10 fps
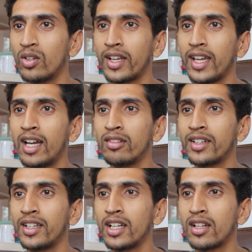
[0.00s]
Okay,
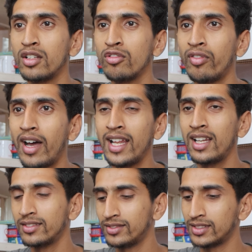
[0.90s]
I'll create a new
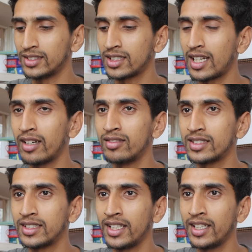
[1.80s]
file. Just I
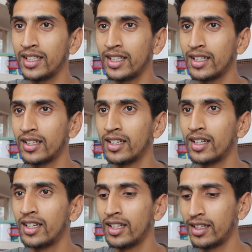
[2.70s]
will say
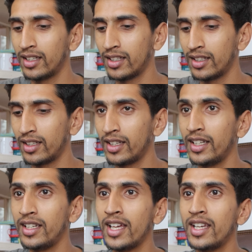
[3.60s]

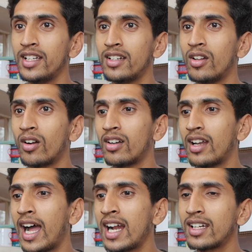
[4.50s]

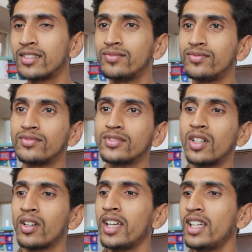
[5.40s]
inherit.dart.
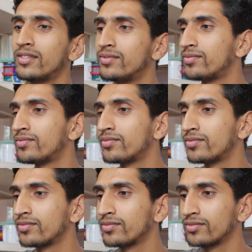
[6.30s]
Okay,
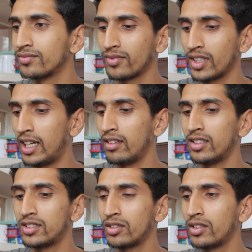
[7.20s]

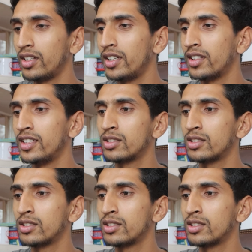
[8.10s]
I'll also clear